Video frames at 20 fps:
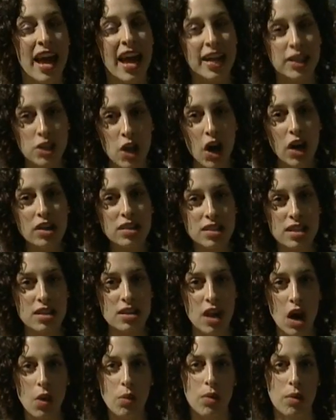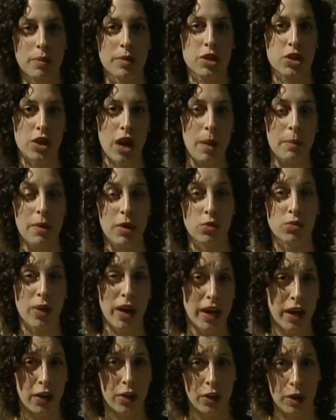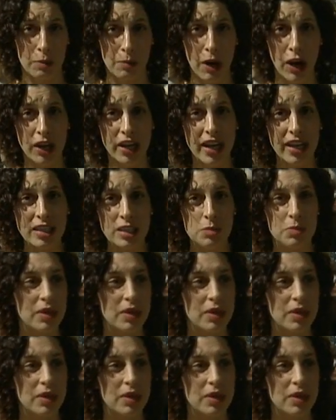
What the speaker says: It's hard to know when we shop at regular markets